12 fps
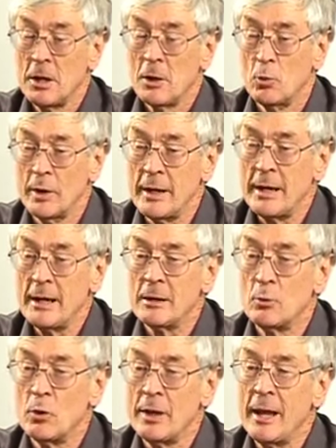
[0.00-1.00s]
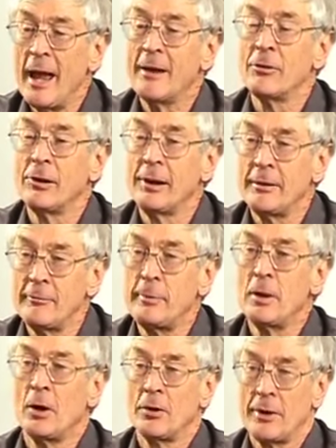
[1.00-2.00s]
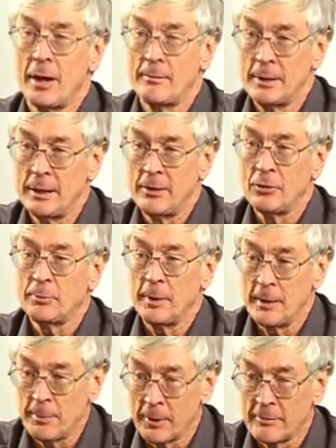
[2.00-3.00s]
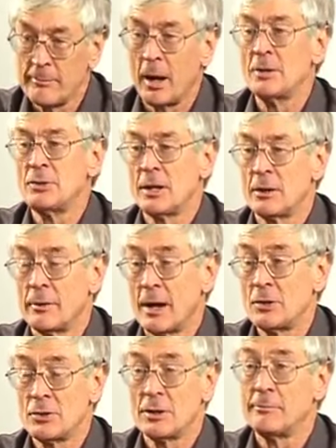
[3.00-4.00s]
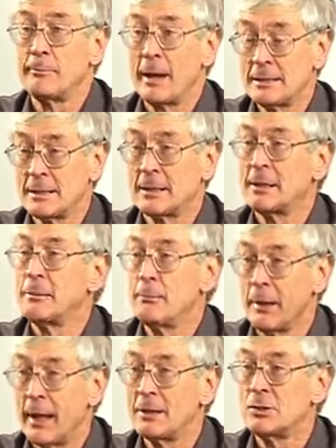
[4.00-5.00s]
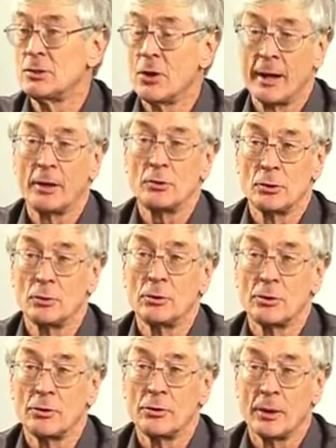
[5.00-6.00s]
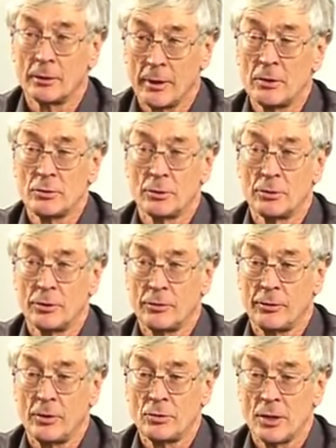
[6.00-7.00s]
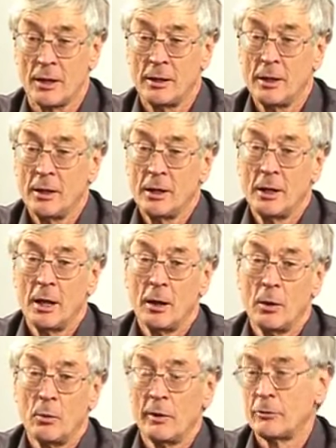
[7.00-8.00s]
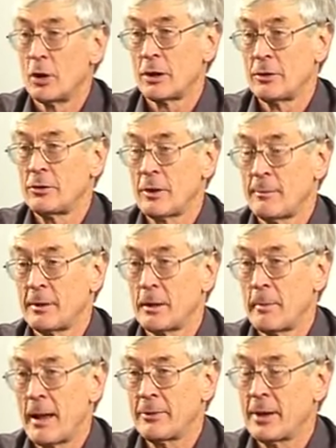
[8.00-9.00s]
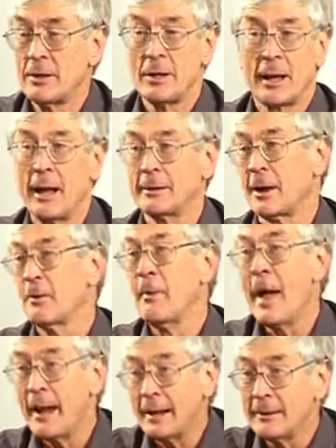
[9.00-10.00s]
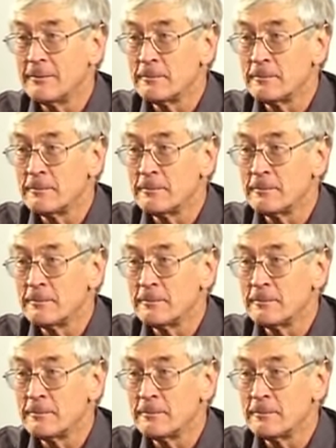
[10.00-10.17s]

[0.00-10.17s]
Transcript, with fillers: We, we have lived beyond our means. People of my generation have basically bludged on our children and grandchildren's future. We've got to do something about that. You can't go back.